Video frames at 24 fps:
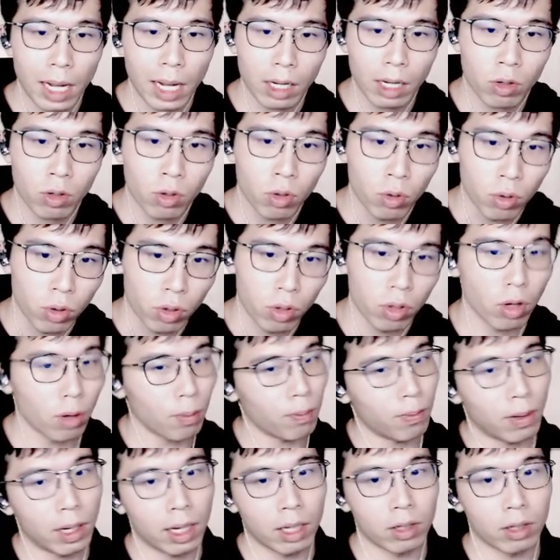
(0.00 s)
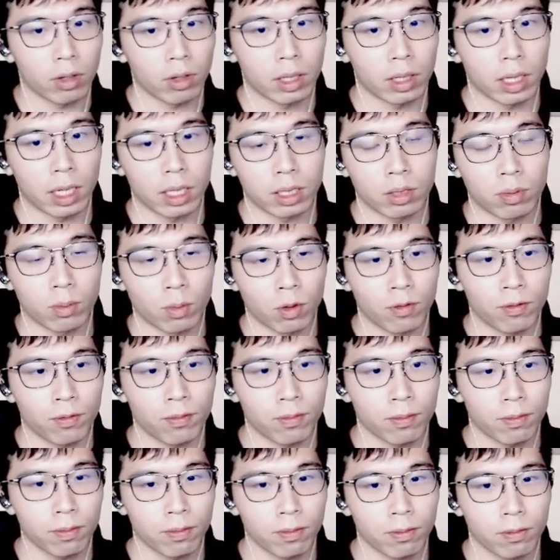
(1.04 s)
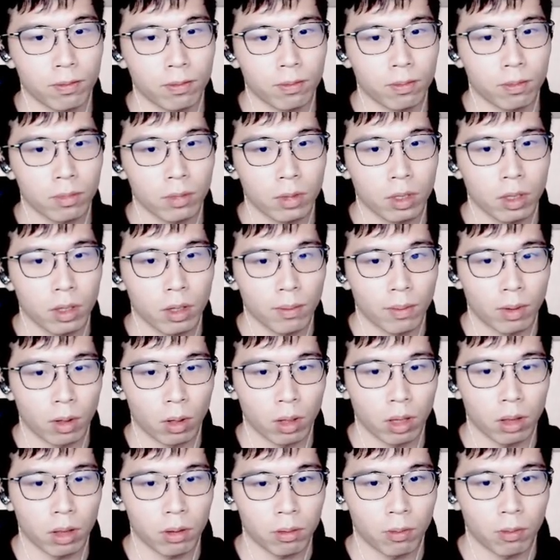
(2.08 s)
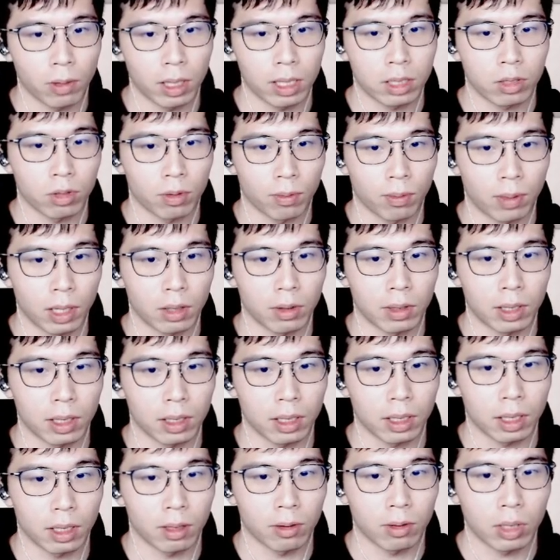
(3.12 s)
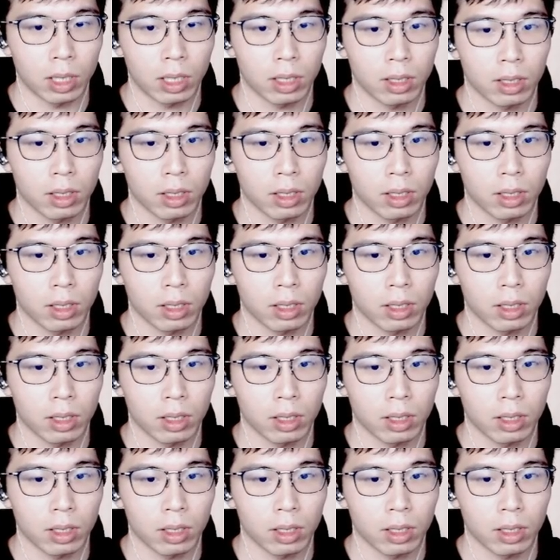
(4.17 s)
could not play the knight move because white could play the Atari.